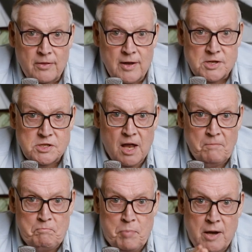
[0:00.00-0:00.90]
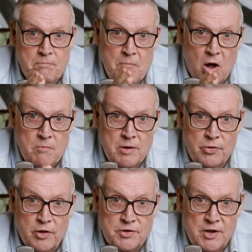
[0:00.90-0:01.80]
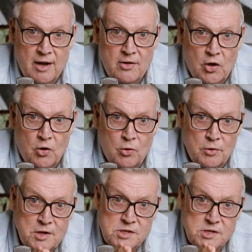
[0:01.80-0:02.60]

There's that big moment, the day of the Lord.